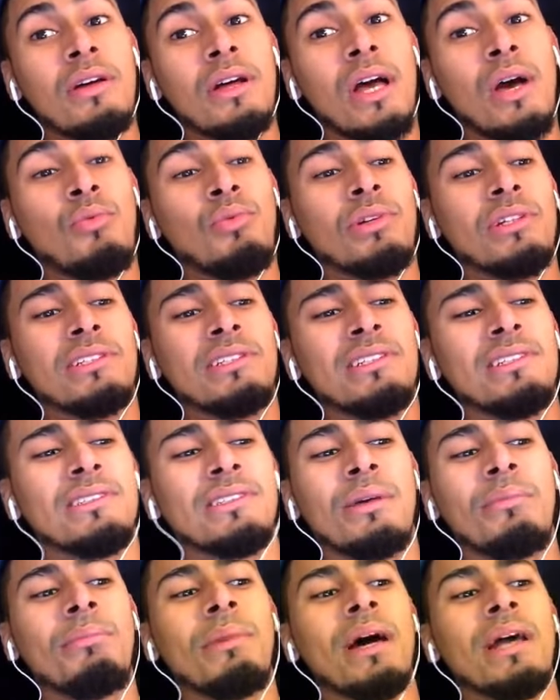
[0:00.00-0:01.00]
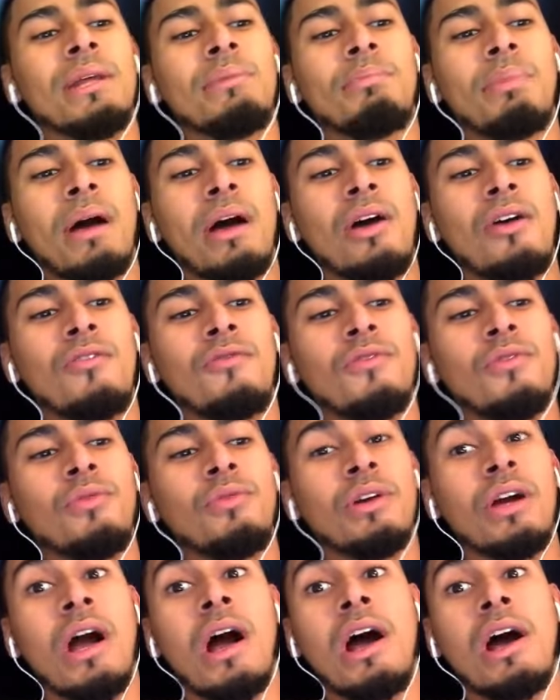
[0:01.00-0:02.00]
I want to see somebody powerful,
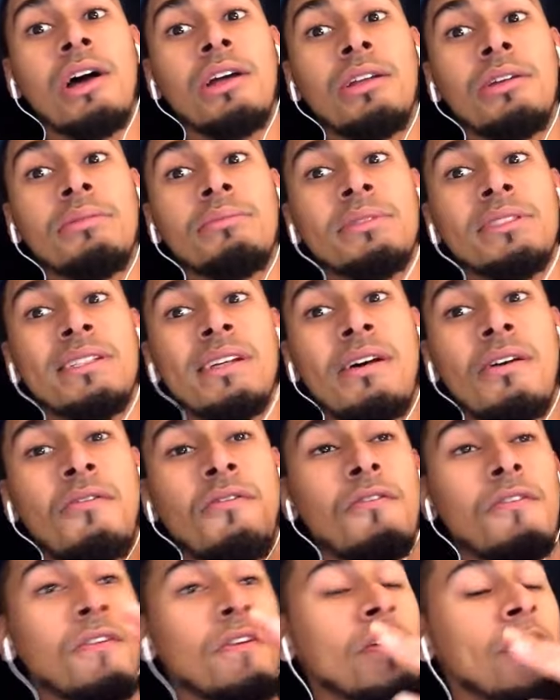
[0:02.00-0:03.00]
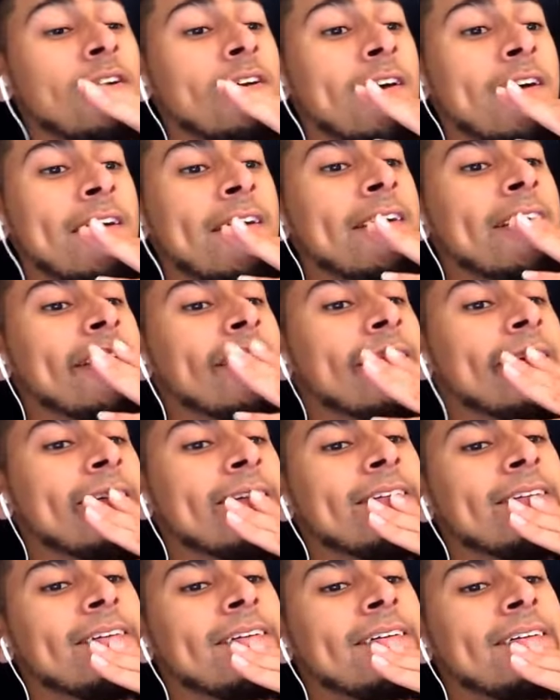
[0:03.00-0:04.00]
God himself,
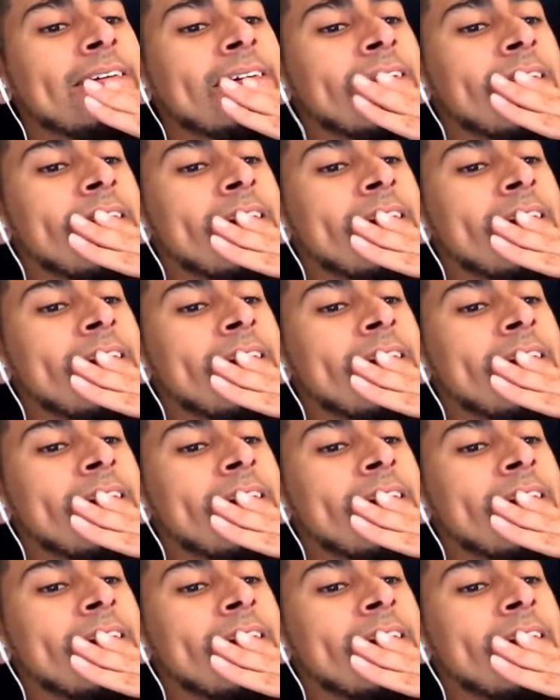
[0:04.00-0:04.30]
you know.